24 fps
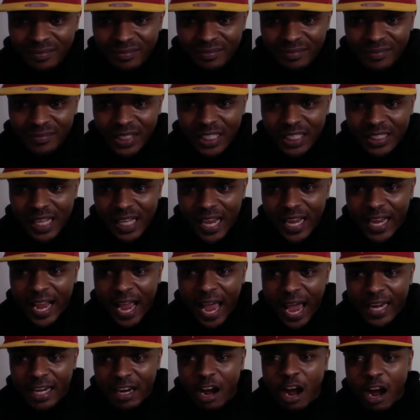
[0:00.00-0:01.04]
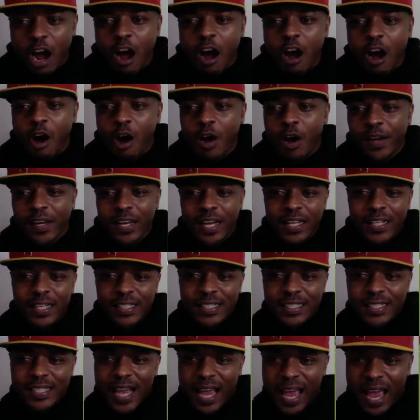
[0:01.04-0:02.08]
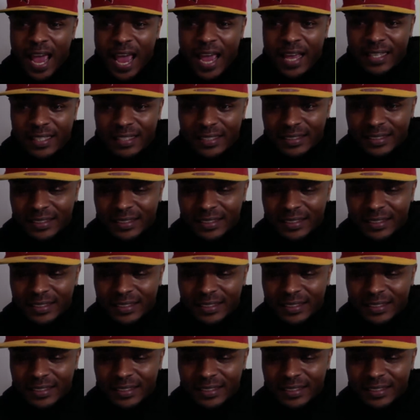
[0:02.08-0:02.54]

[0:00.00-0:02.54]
Because they got it. Oh, another sack.